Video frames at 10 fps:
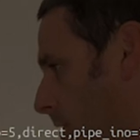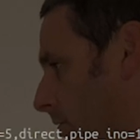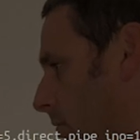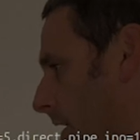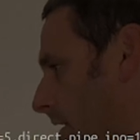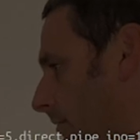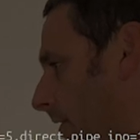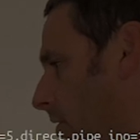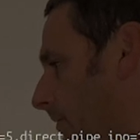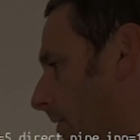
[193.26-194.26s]
So I can
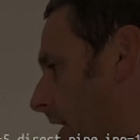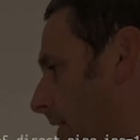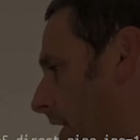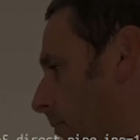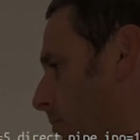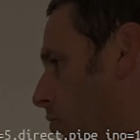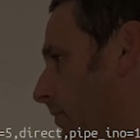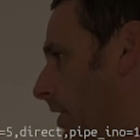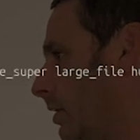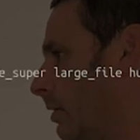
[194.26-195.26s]
verify that it
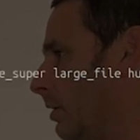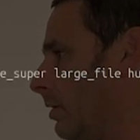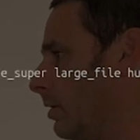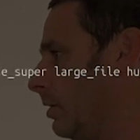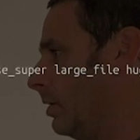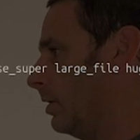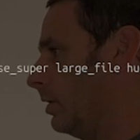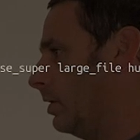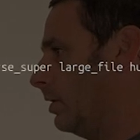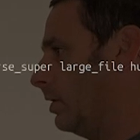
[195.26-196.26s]
removed it
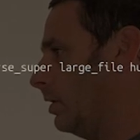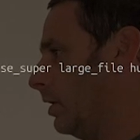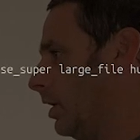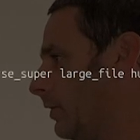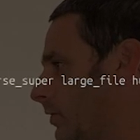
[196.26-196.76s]
it's